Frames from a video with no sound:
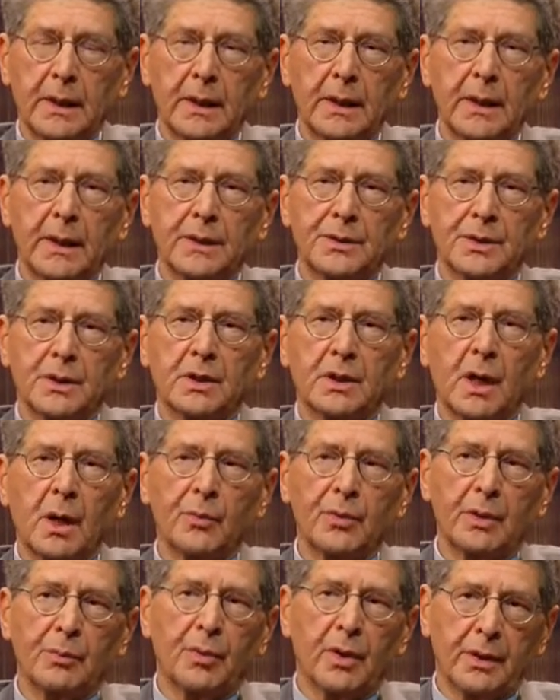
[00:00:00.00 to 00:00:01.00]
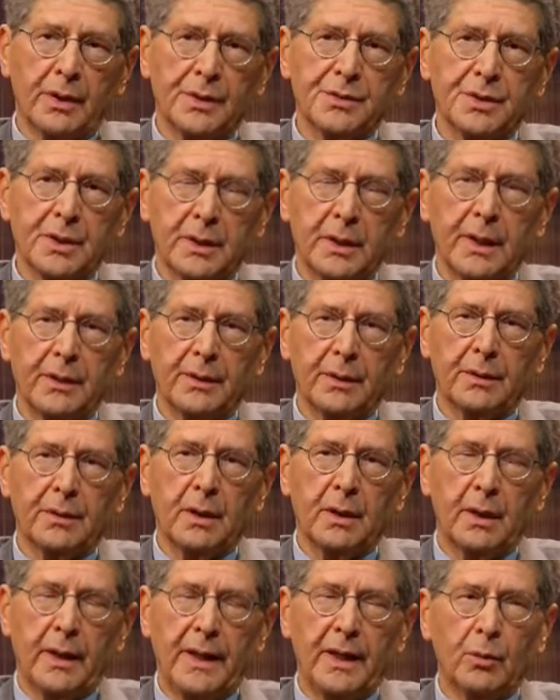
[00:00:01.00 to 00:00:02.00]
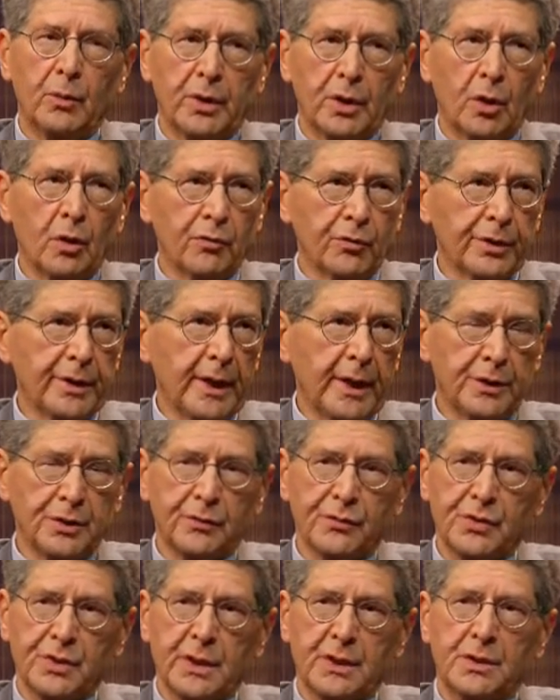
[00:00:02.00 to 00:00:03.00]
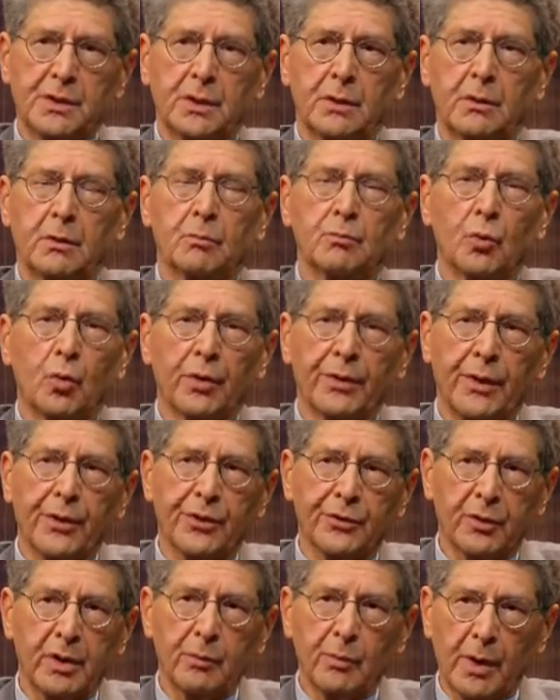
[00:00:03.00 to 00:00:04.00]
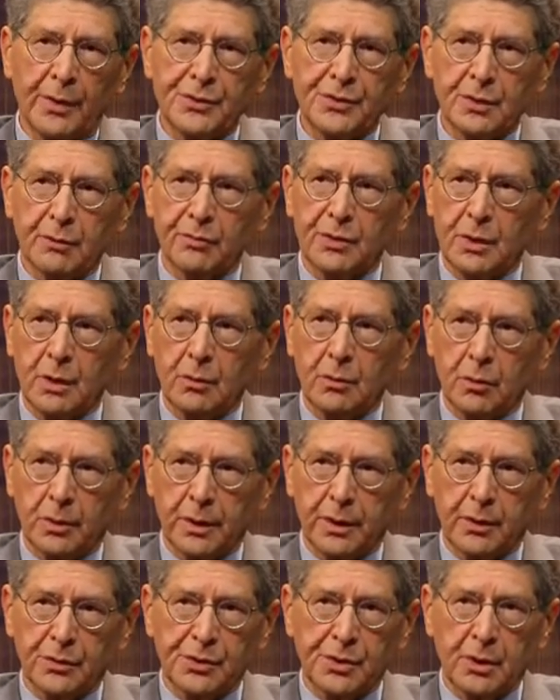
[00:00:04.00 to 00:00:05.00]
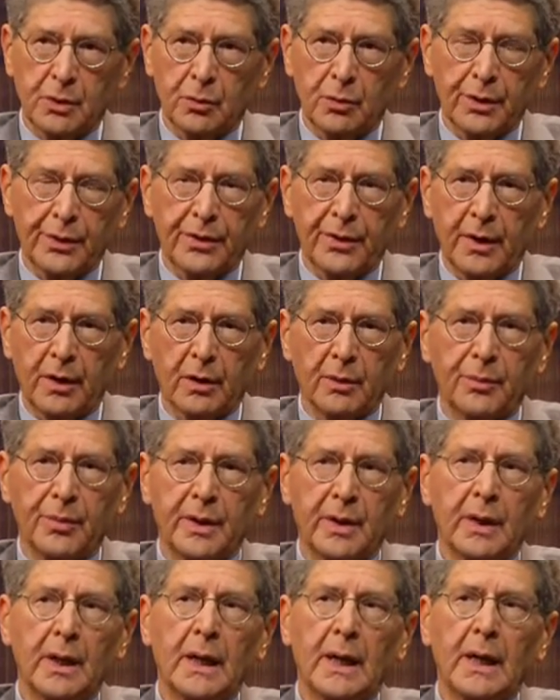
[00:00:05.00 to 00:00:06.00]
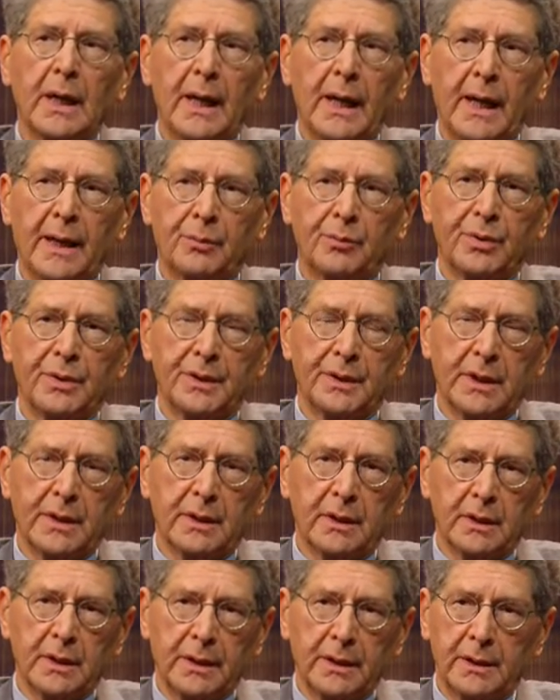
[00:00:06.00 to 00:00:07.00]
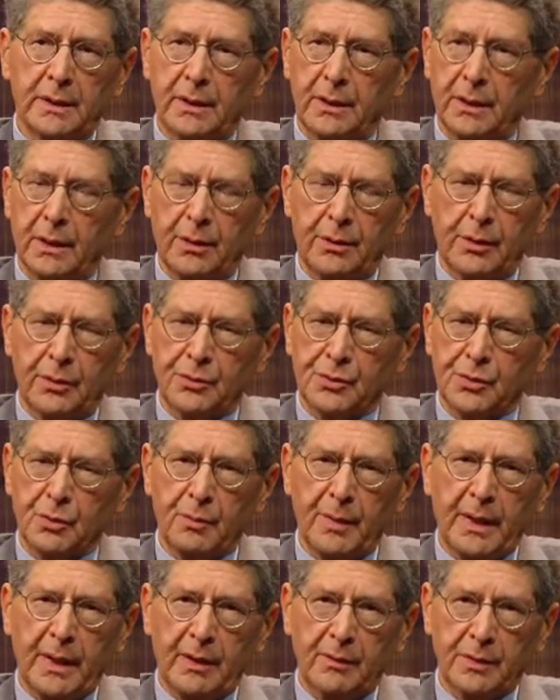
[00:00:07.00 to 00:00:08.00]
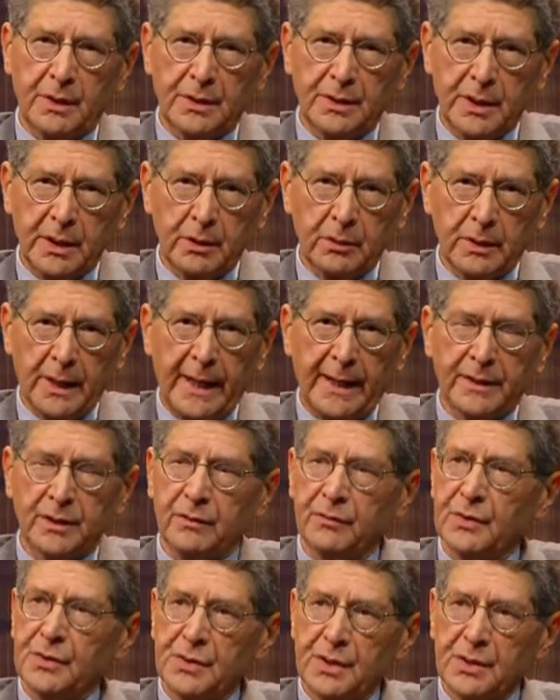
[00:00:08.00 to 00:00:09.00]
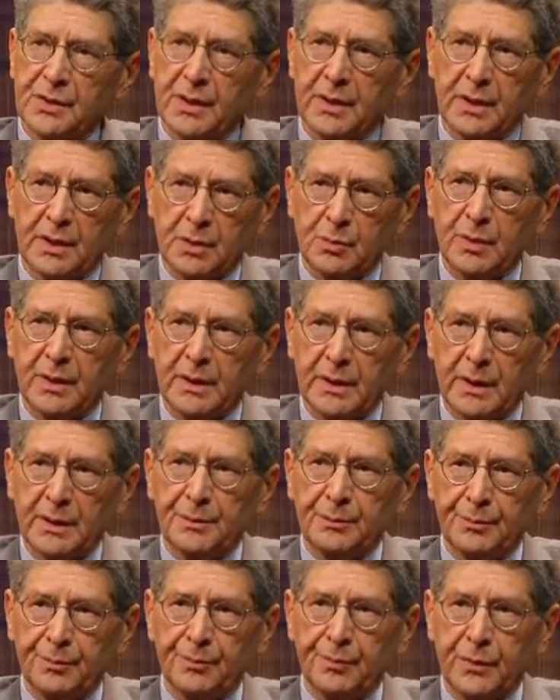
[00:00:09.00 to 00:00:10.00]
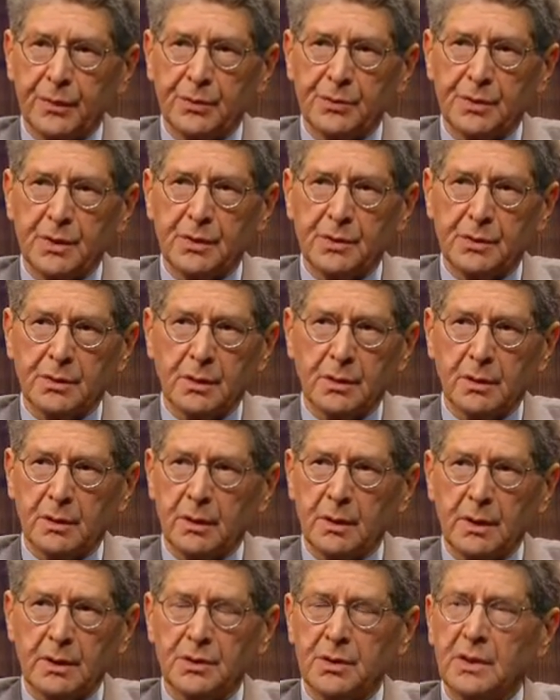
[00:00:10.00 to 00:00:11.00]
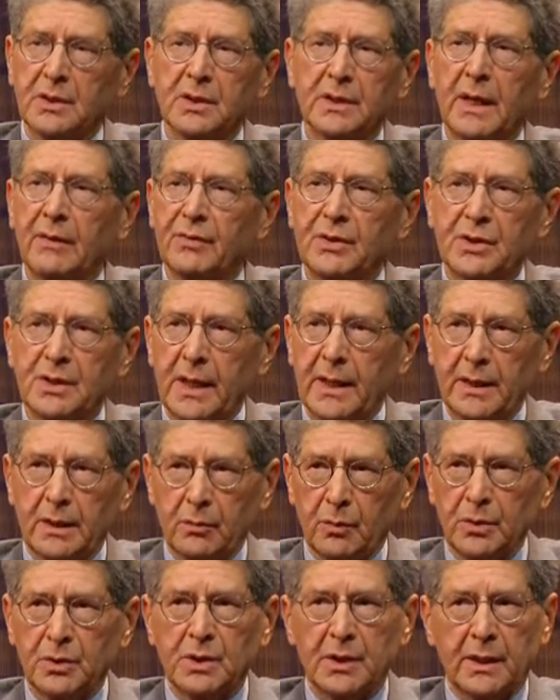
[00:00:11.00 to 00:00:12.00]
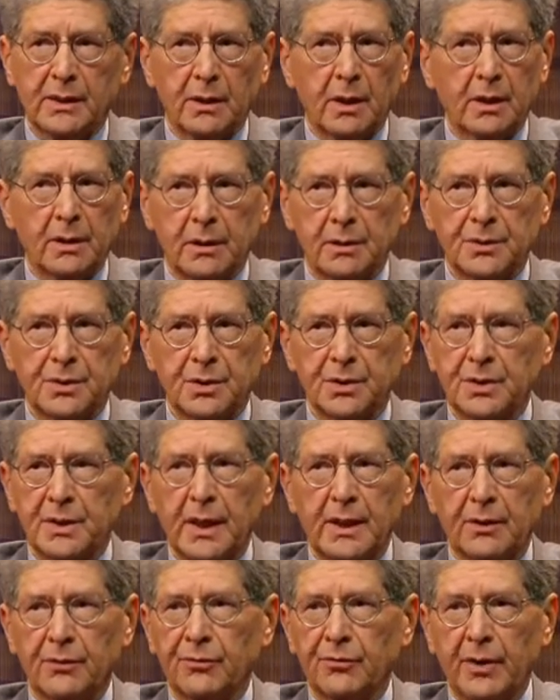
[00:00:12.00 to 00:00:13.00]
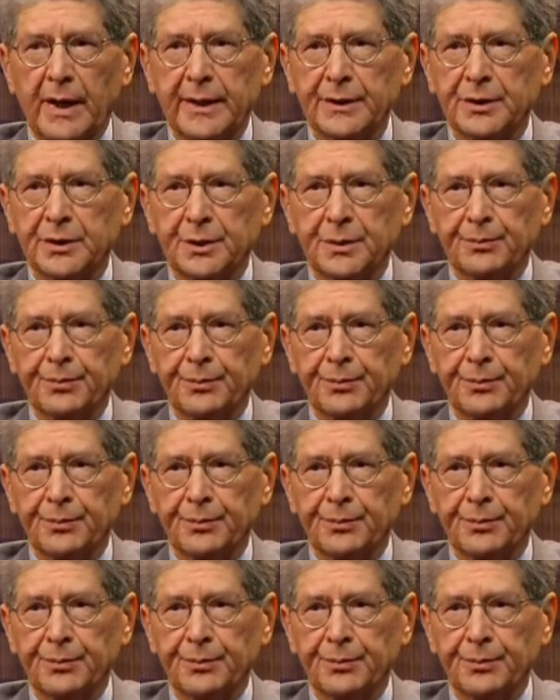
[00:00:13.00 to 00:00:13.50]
it's incumbent upon us to get anyone over the age of 60 more than 3 months of corticosteroid therapy, and particularly those who may have continued active disease, that this be done, because it's devastating once they sustain a fracture.